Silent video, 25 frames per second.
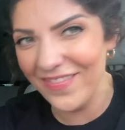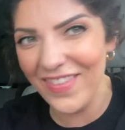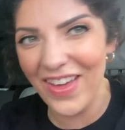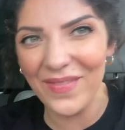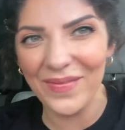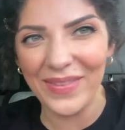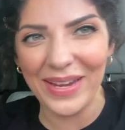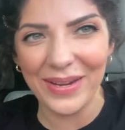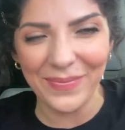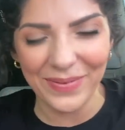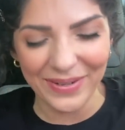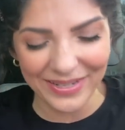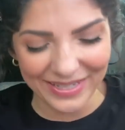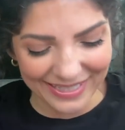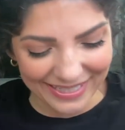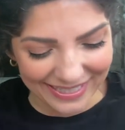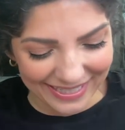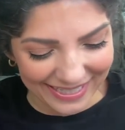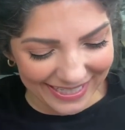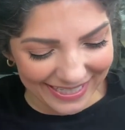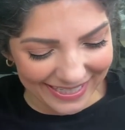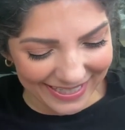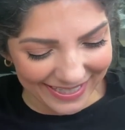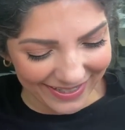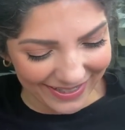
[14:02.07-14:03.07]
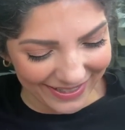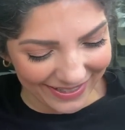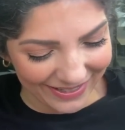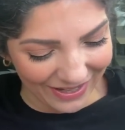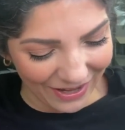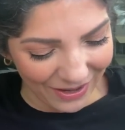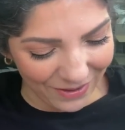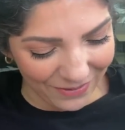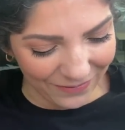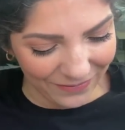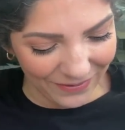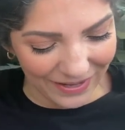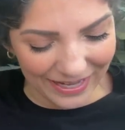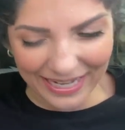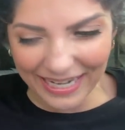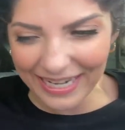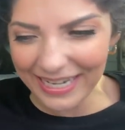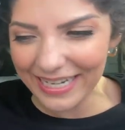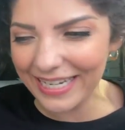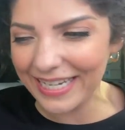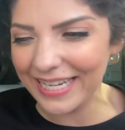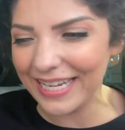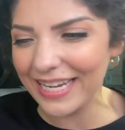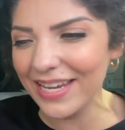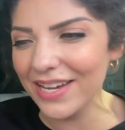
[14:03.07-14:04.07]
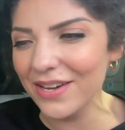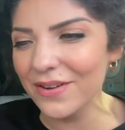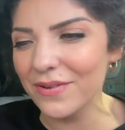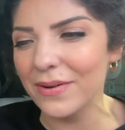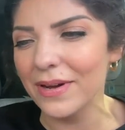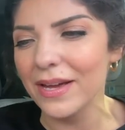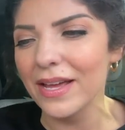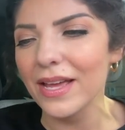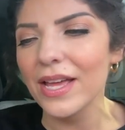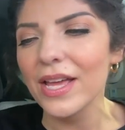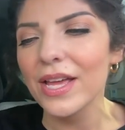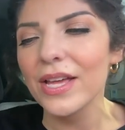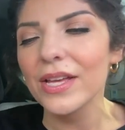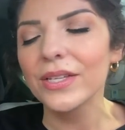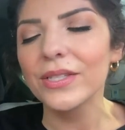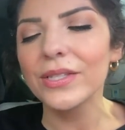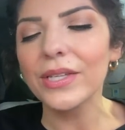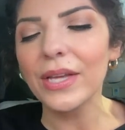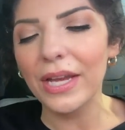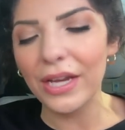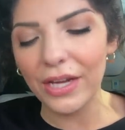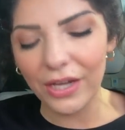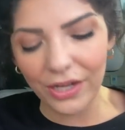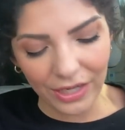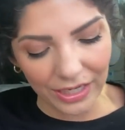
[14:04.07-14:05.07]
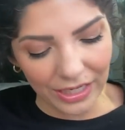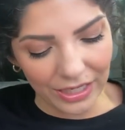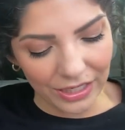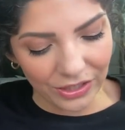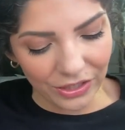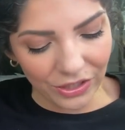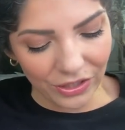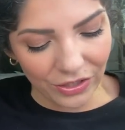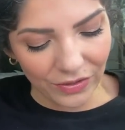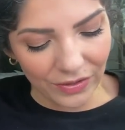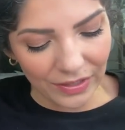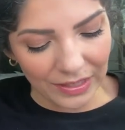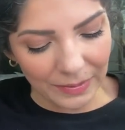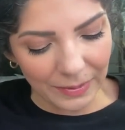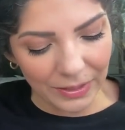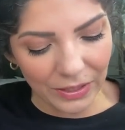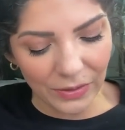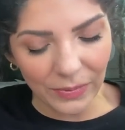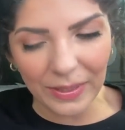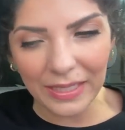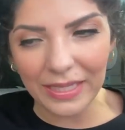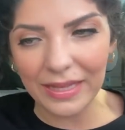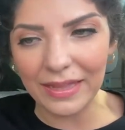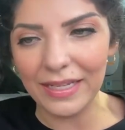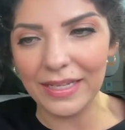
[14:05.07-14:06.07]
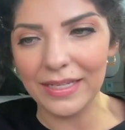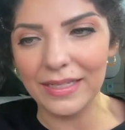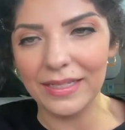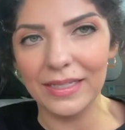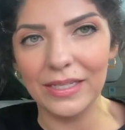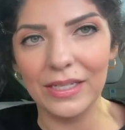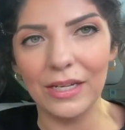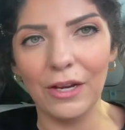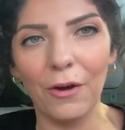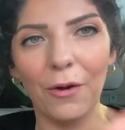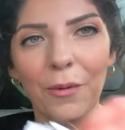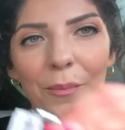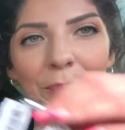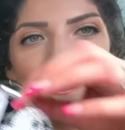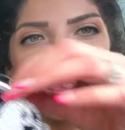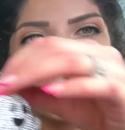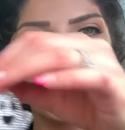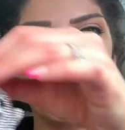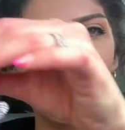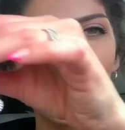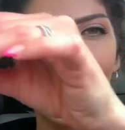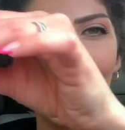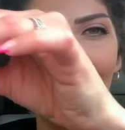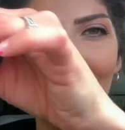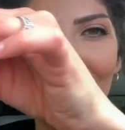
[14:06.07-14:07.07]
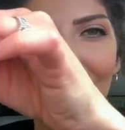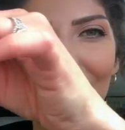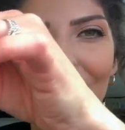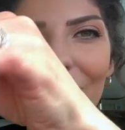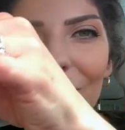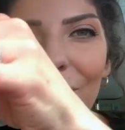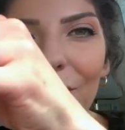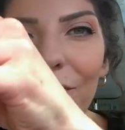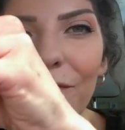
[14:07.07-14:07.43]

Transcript: on my purses. They're so freaking cute. So I couldn't choose between these two. So